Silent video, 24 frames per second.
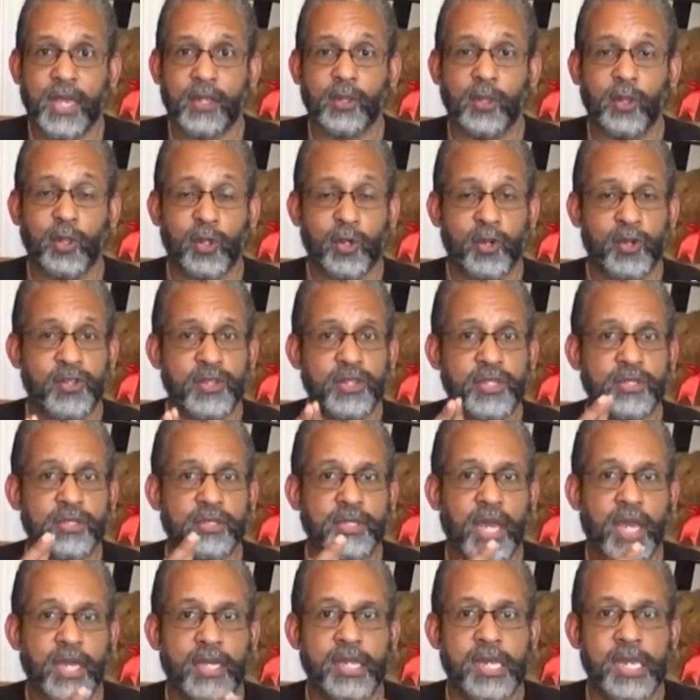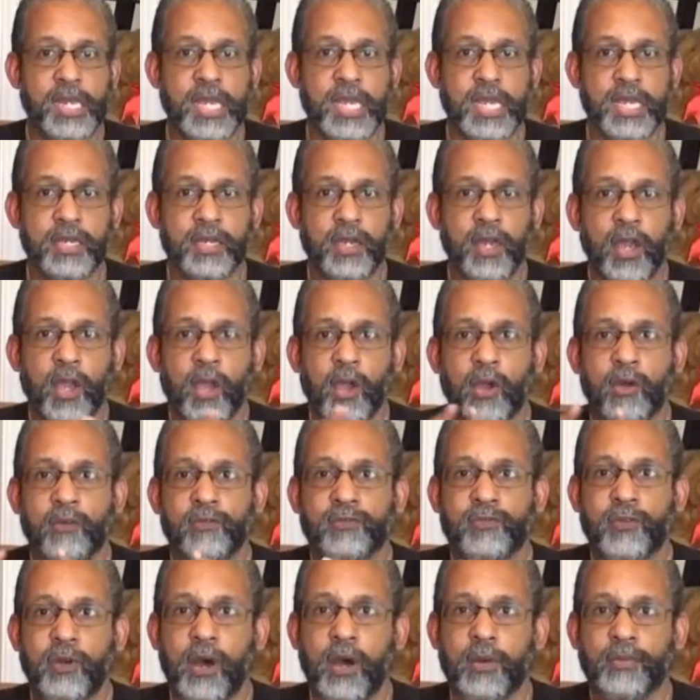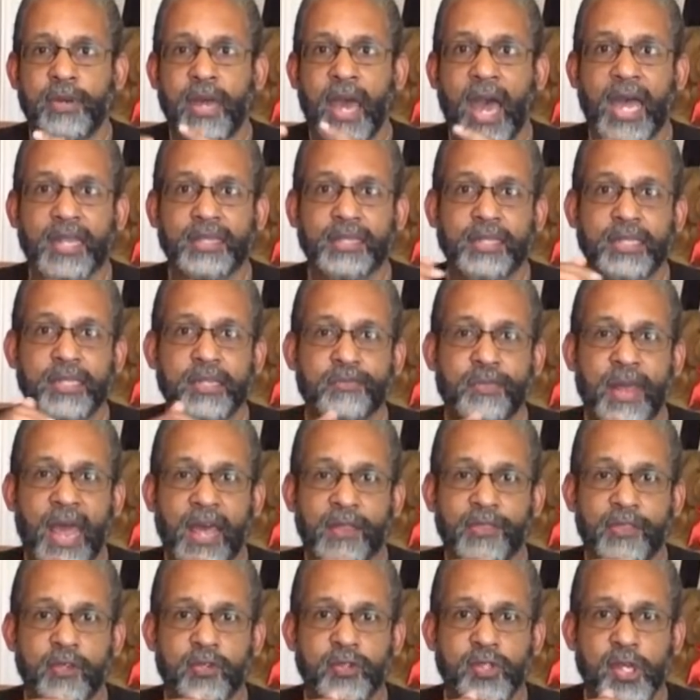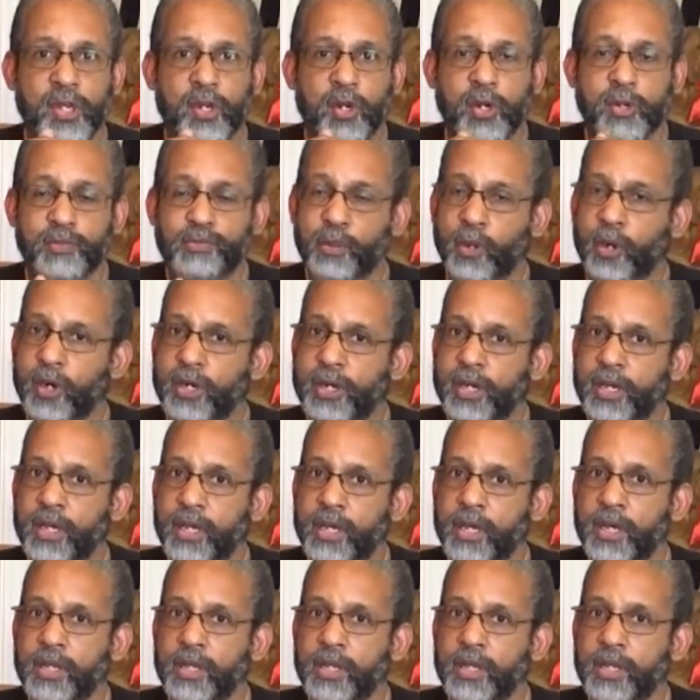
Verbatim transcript: I learned this technique from Caitlín Matthews in her book,